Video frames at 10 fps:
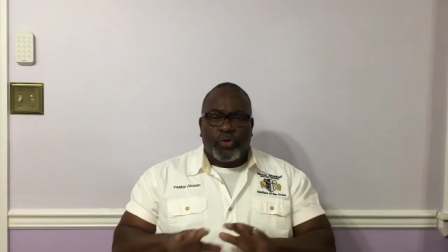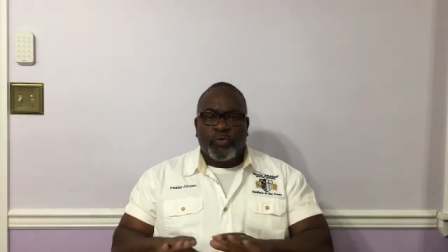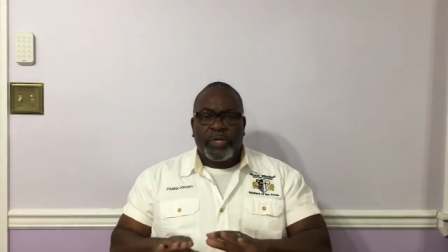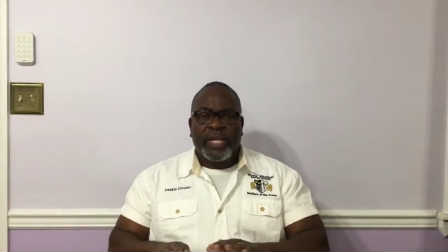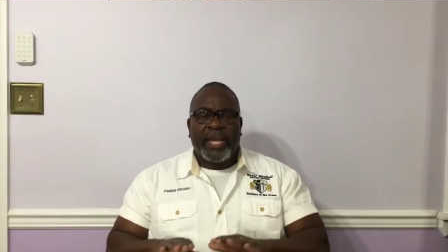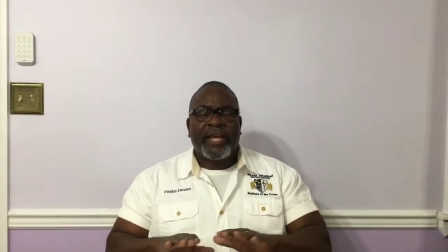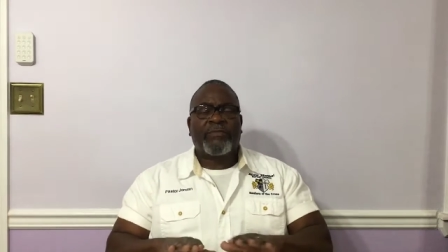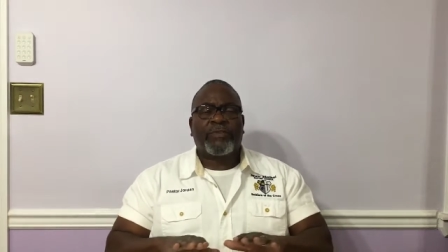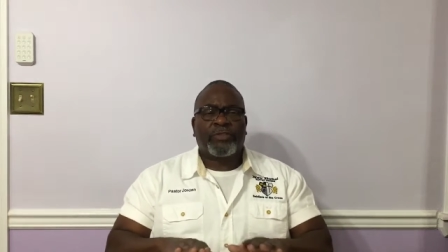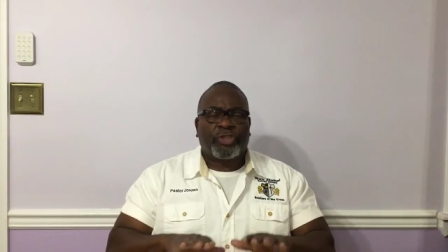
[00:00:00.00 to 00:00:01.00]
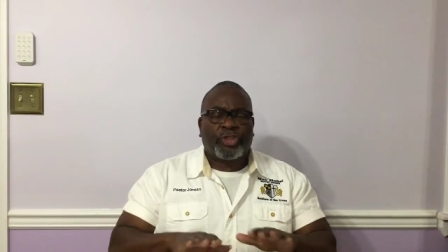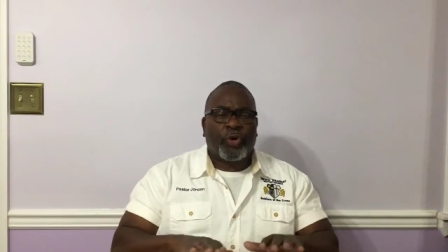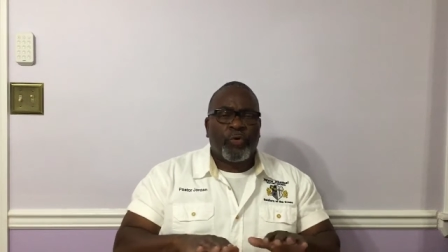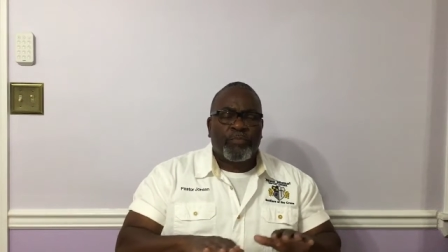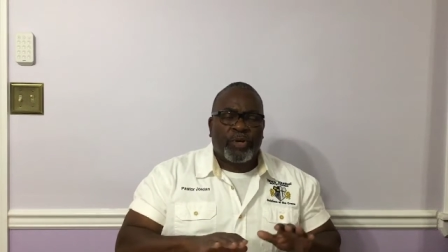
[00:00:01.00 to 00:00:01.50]
Do we ever
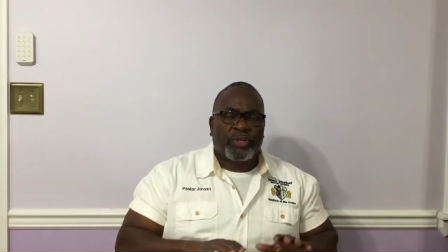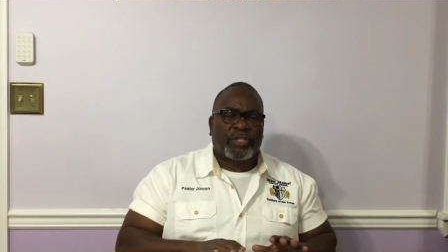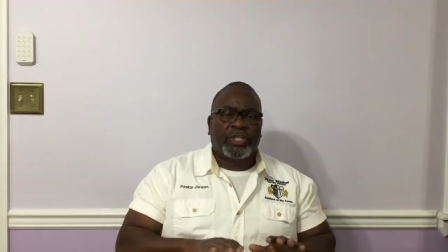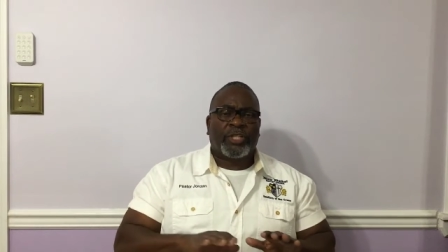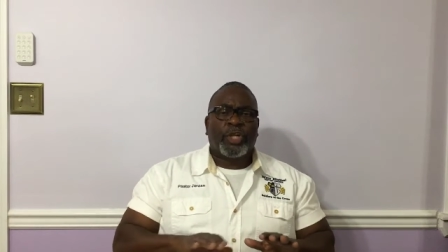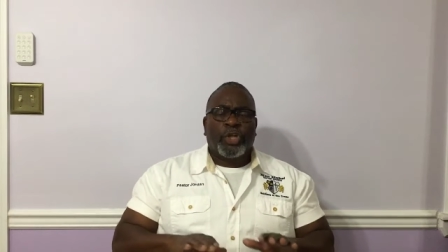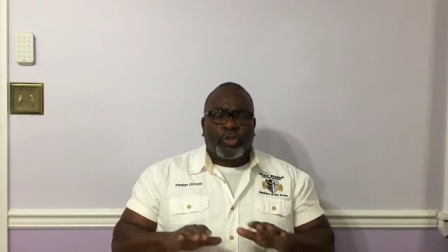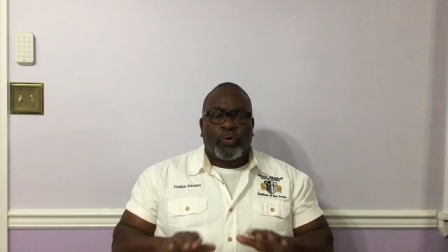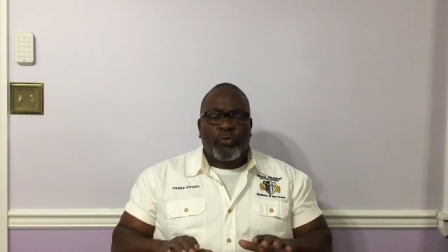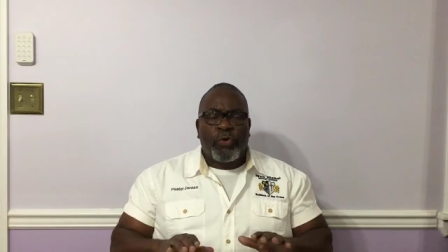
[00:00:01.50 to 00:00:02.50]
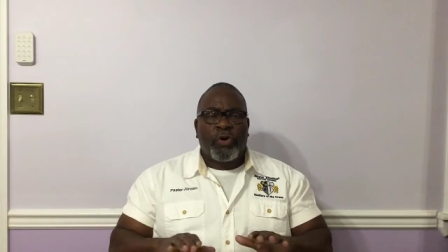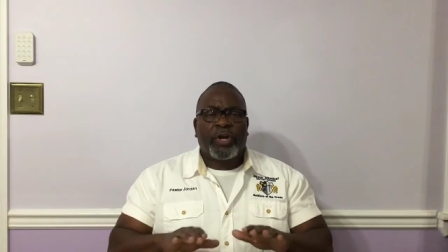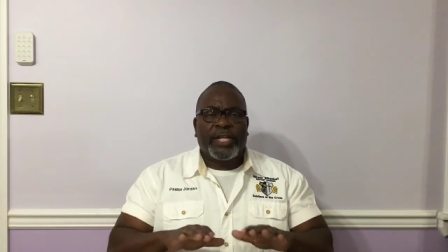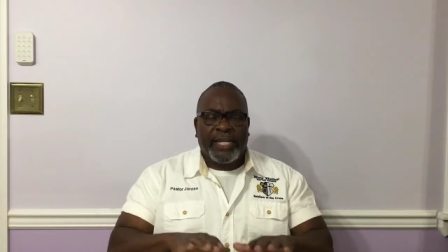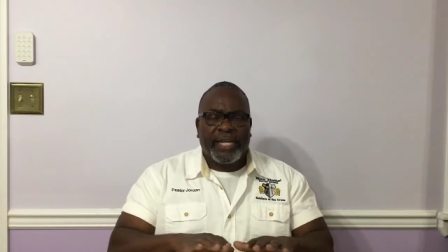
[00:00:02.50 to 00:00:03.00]
show mercy
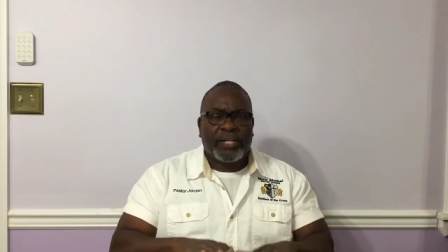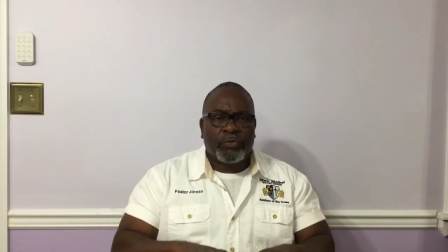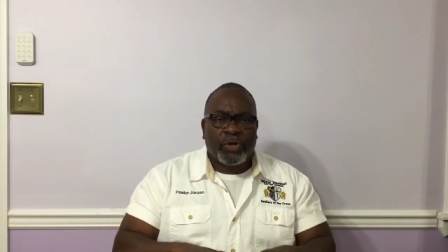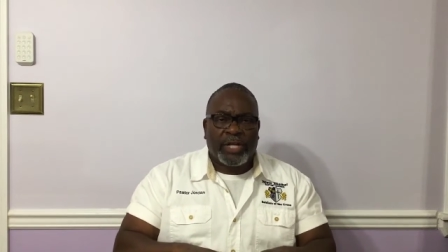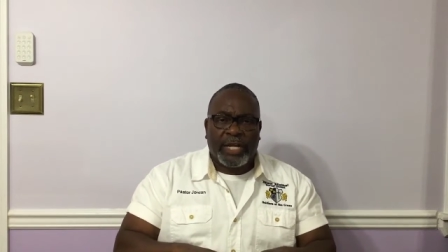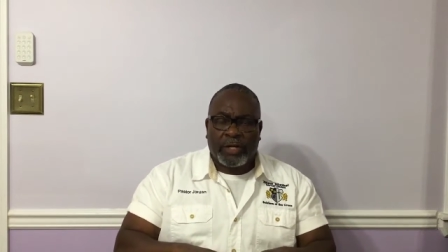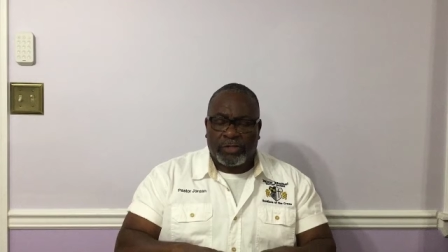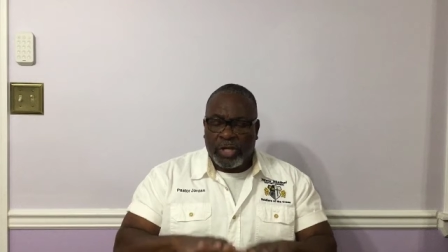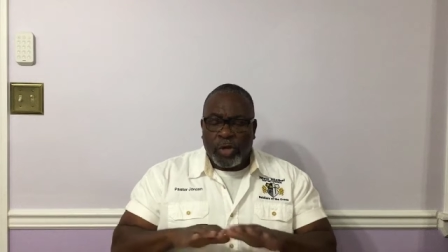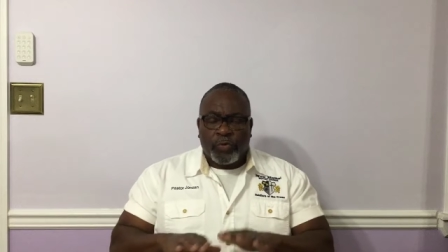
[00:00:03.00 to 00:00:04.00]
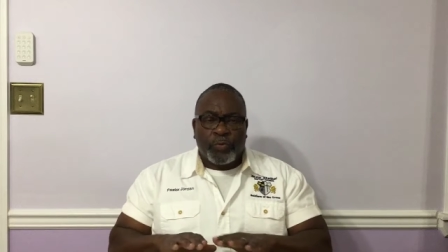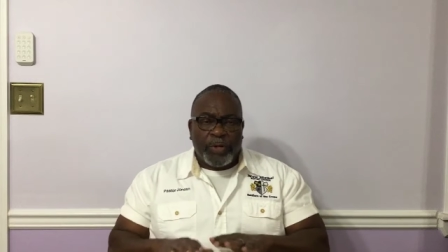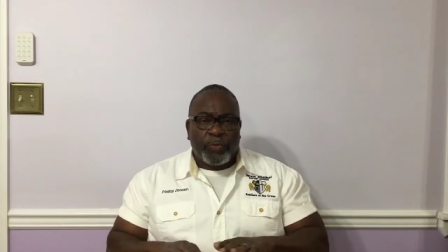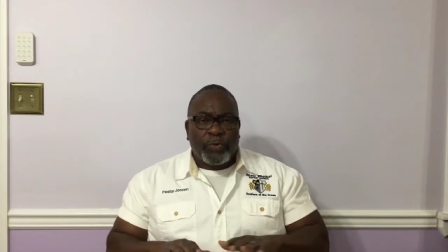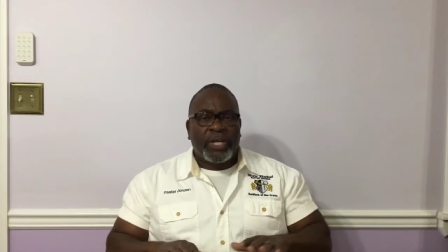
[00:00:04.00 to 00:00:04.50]
toward anyone else?
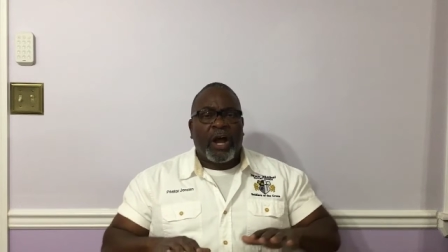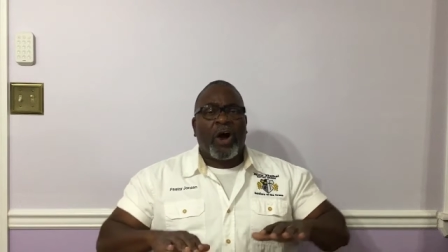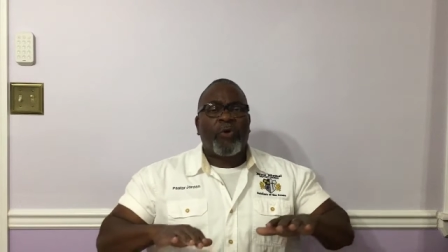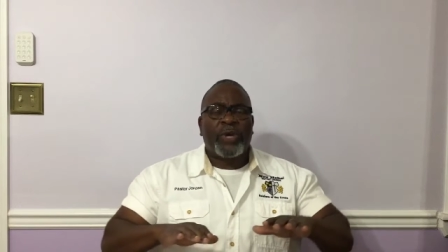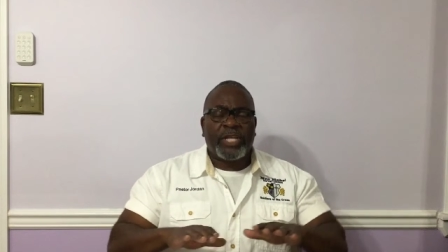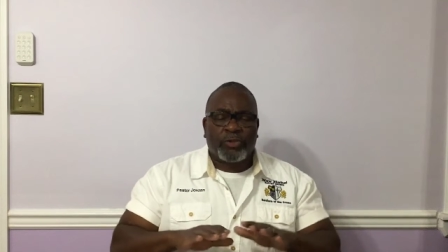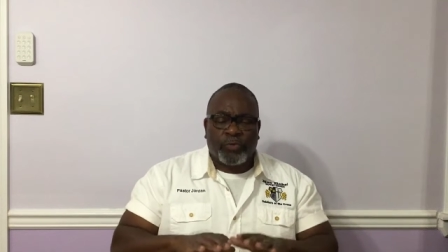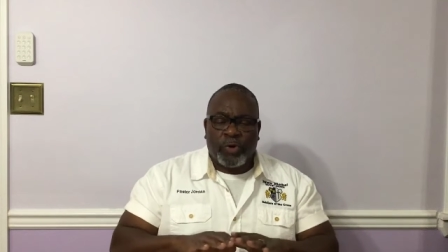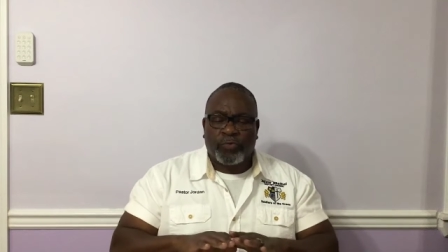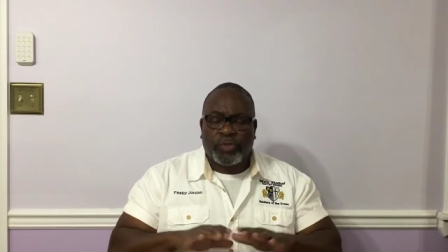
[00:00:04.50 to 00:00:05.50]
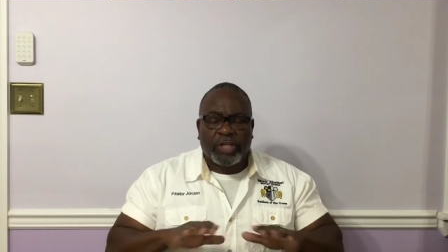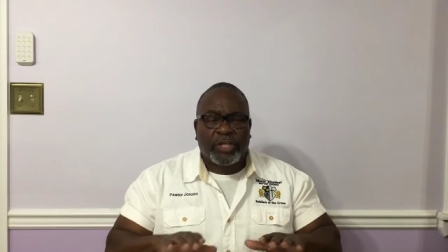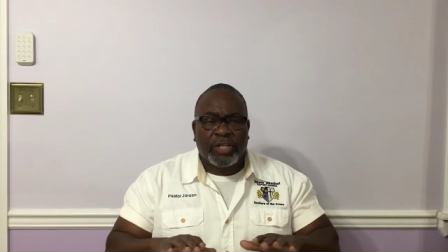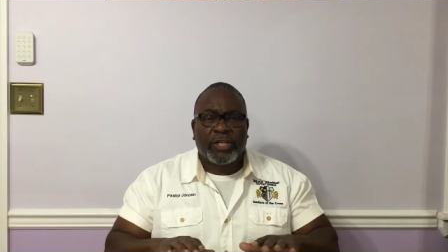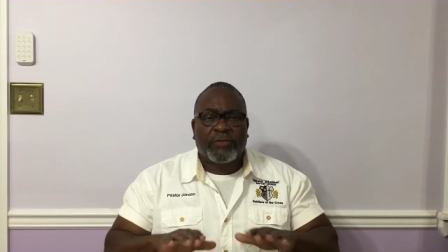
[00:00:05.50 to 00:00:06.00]
We, we always want the
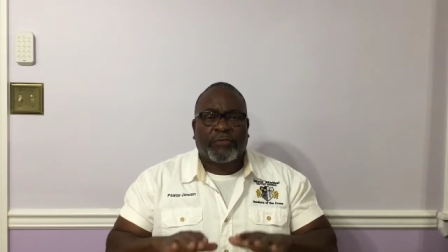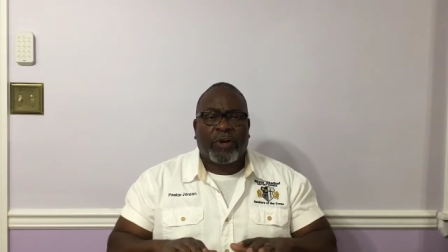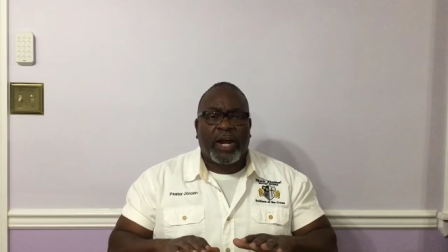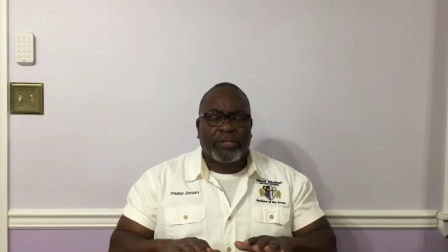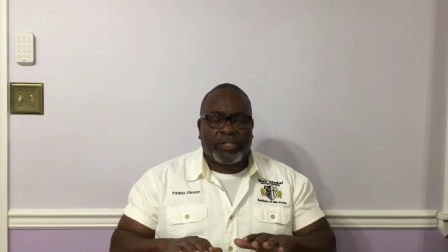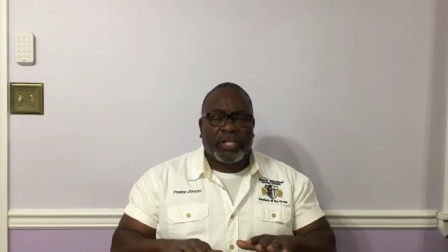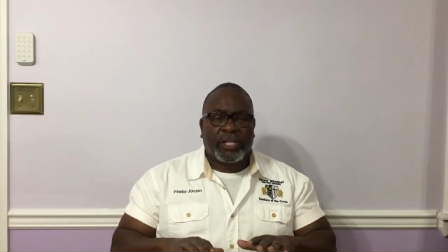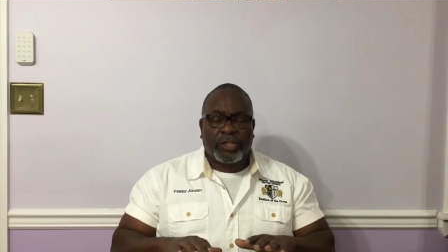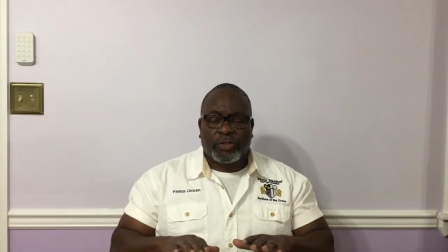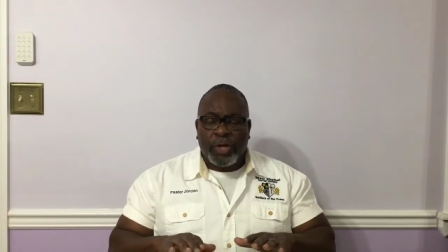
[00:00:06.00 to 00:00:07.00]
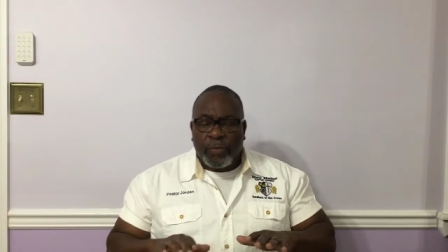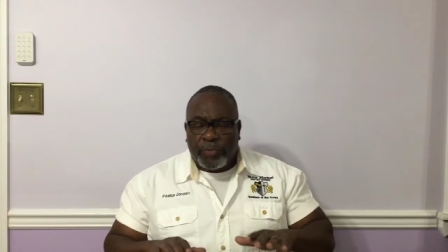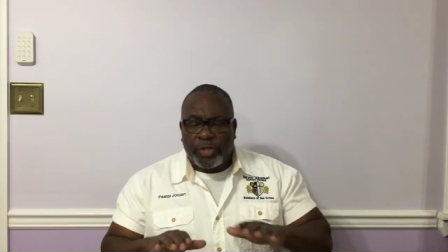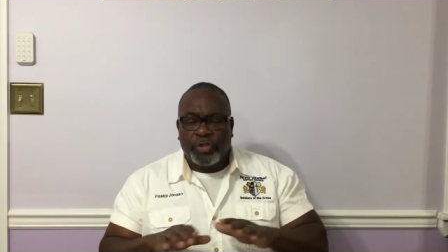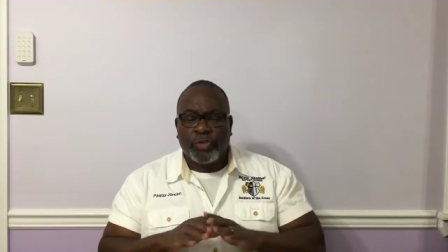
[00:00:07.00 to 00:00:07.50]
good for ourselves,
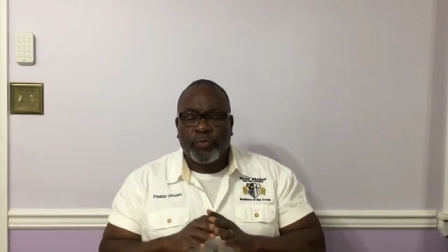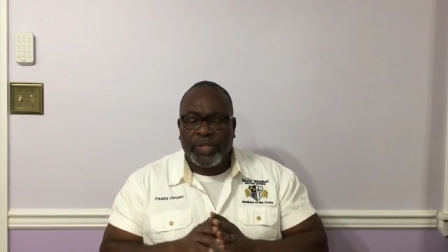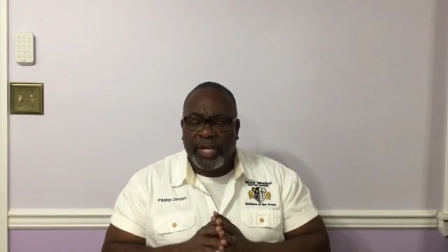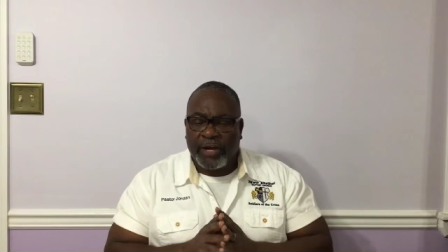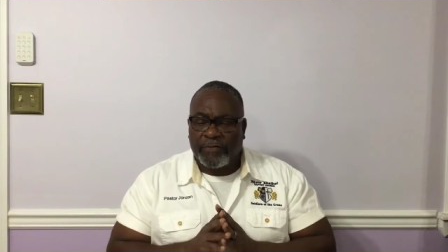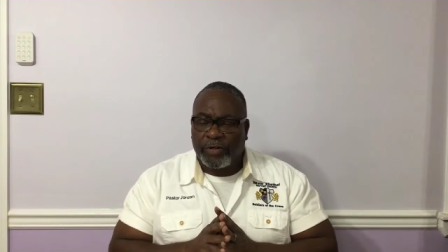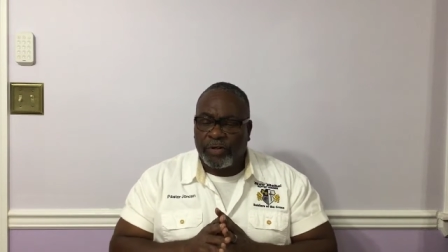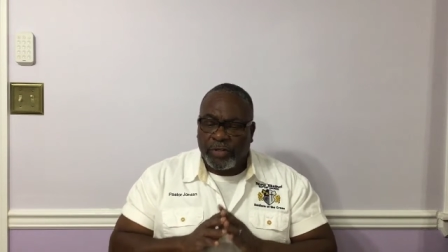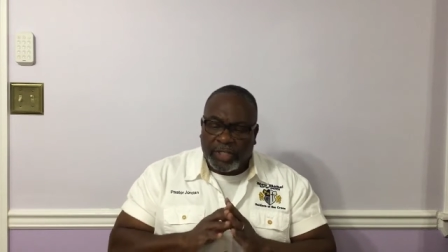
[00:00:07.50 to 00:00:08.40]
but do we ever